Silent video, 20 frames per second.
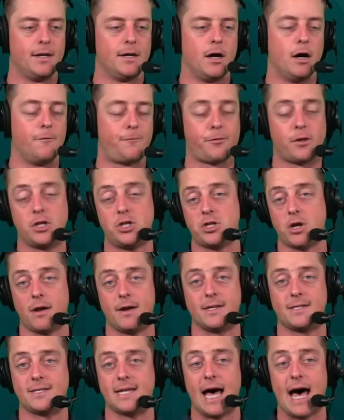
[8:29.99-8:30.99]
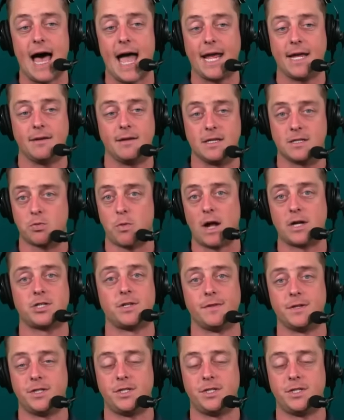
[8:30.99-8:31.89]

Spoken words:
Hopefully Sean Desai is watching the